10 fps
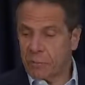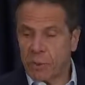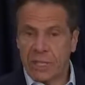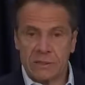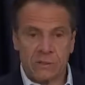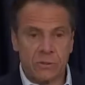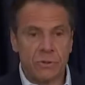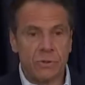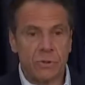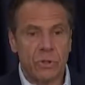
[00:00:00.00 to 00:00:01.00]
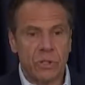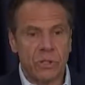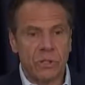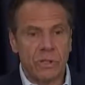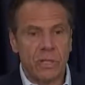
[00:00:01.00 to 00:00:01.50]
We're not so
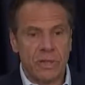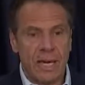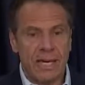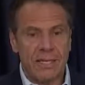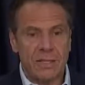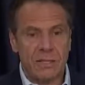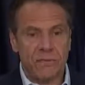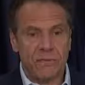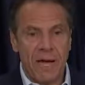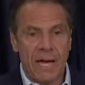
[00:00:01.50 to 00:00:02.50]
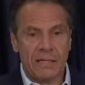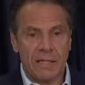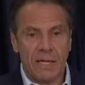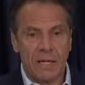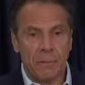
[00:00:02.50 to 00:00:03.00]
sure that that is the fact
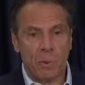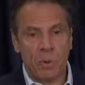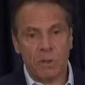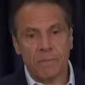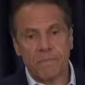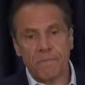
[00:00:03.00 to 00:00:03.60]
anymore.